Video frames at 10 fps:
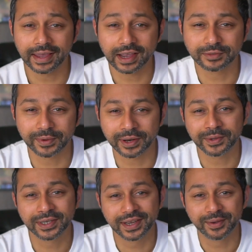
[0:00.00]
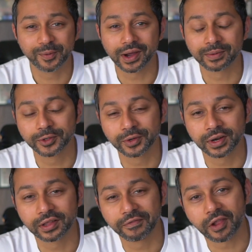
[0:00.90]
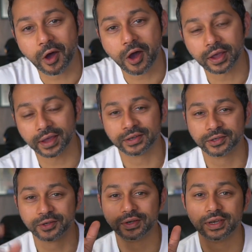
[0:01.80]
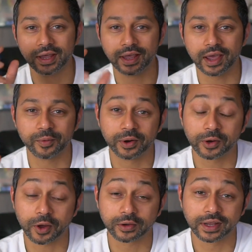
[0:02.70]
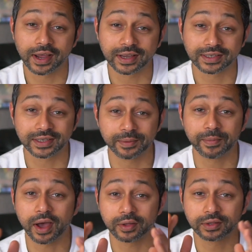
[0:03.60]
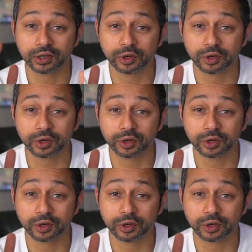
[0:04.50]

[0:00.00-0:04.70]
Guys, my name is Siv. Welcome to another vlog, and today I want to talk to you guys about the